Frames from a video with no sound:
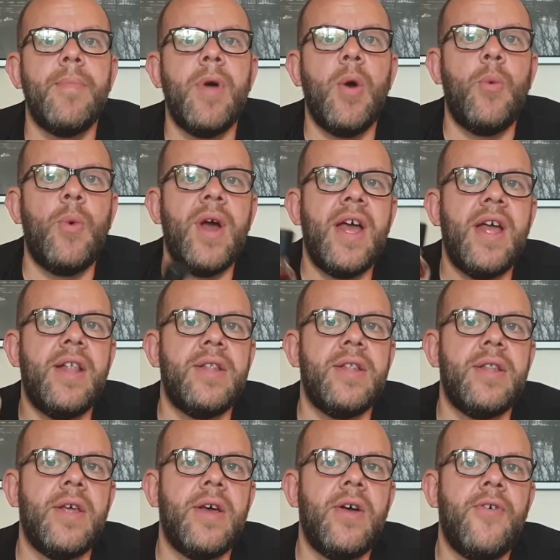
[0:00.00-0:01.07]

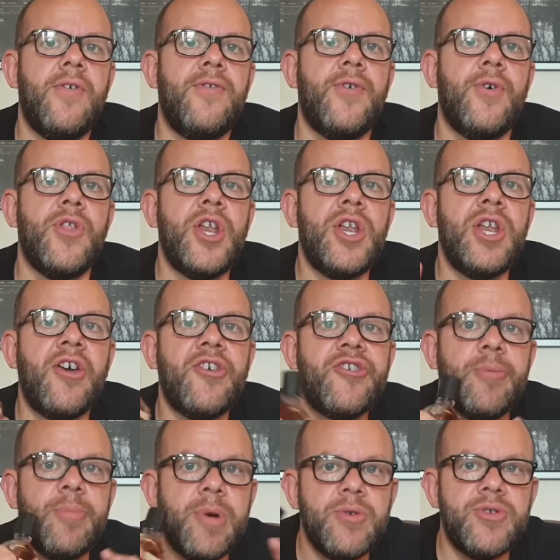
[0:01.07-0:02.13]
when, for the
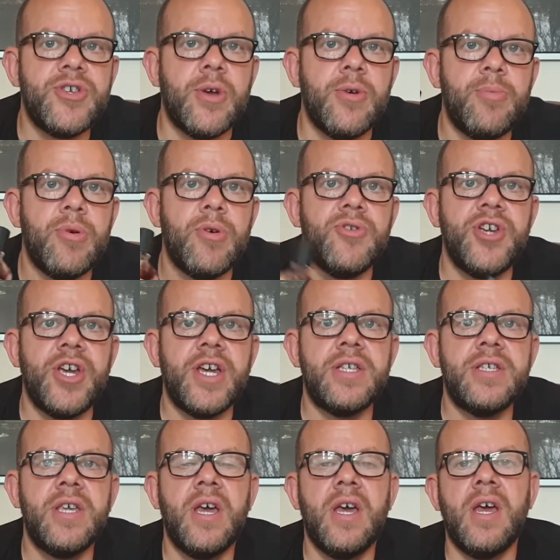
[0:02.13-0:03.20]
Nasamoto project,